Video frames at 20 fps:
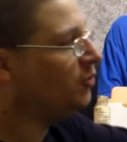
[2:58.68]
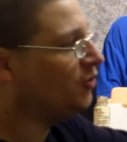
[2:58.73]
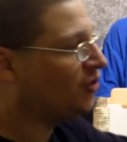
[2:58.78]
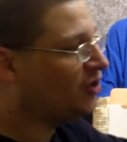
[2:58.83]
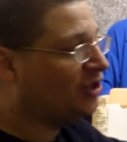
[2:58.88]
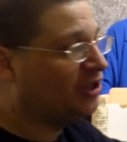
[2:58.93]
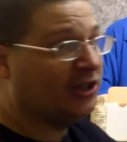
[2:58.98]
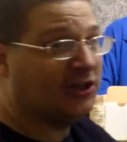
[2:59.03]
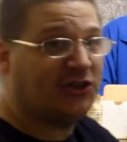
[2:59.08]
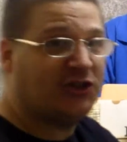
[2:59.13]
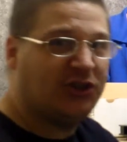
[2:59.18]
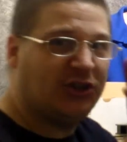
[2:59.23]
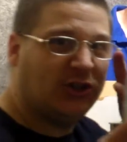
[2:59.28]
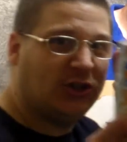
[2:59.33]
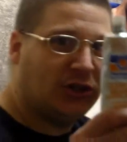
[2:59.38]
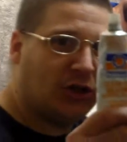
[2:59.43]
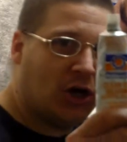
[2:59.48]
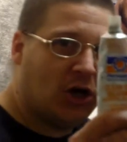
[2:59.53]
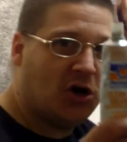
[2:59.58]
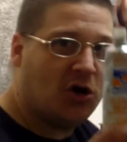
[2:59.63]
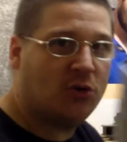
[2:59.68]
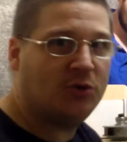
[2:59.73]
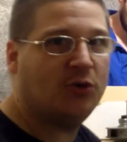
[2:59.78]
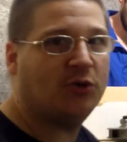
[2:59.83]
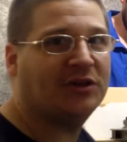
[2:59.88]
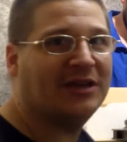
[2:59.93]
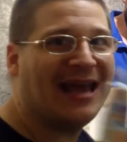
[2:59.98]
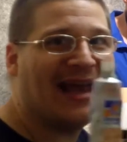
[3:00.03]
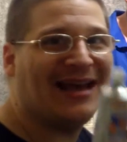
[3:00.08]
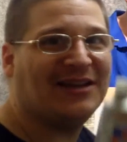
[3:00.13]
can use clear
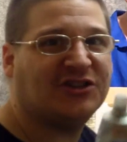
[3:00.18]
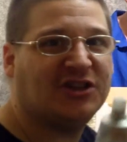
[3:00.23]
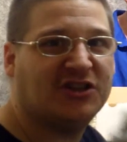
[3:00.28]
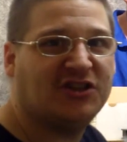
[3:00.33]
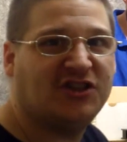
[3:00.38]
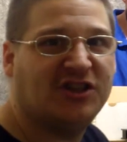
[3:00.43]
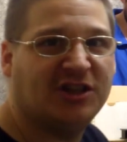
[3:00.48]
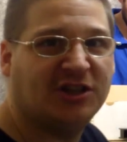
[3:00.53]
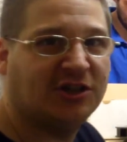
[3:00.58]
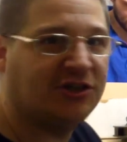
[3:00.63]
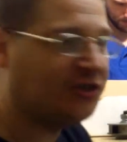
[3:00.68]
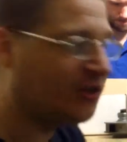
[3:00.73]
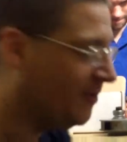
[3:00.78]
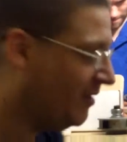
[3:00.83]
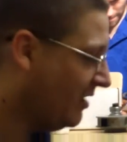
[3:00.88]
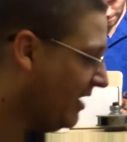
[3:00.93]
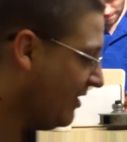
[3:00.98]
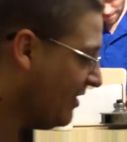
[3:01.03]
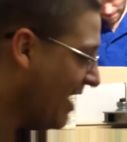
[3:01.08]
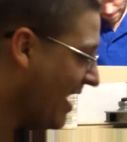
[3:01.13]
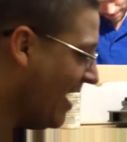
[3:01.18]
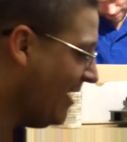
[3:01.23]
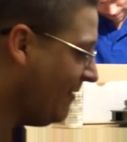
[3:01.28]
silicone or gasket sealer or something like